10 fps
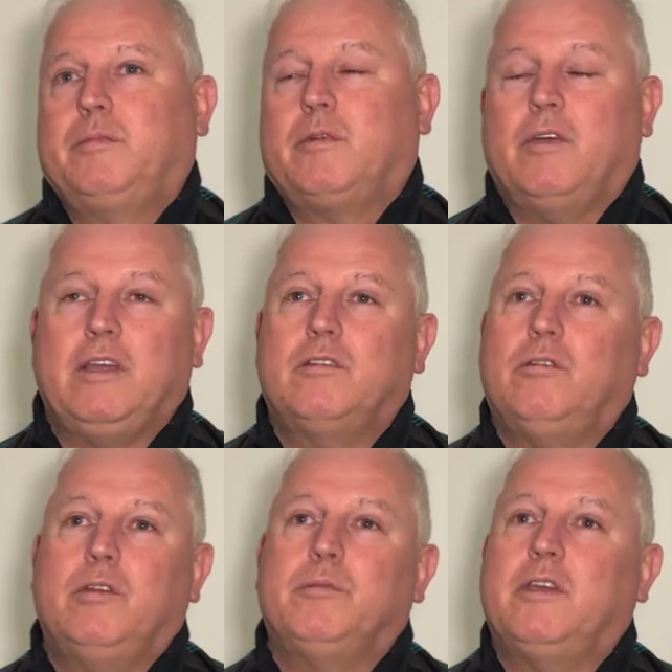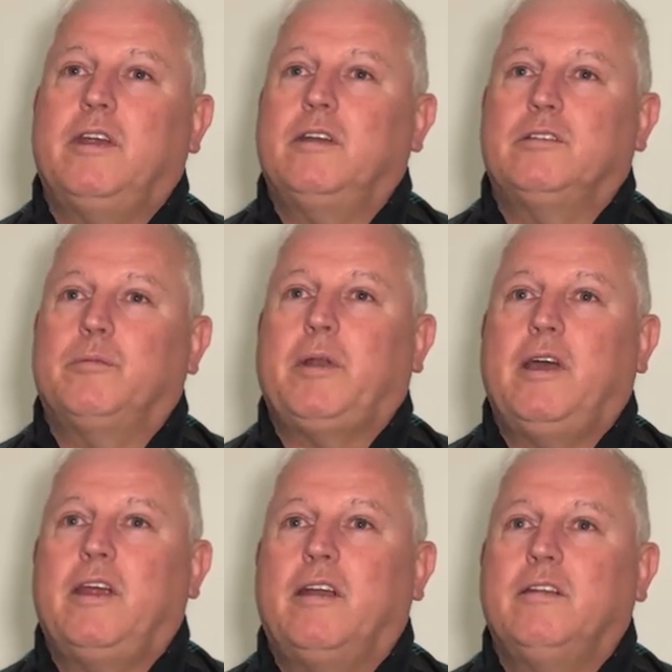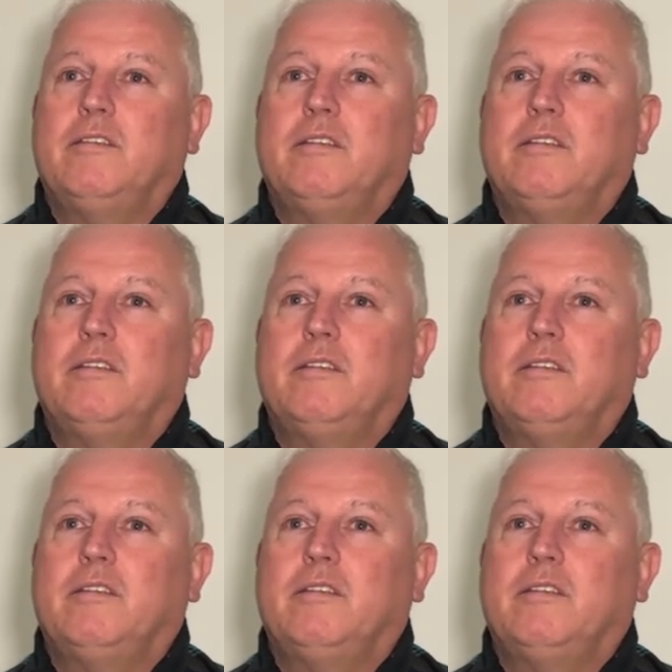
great times here as a player.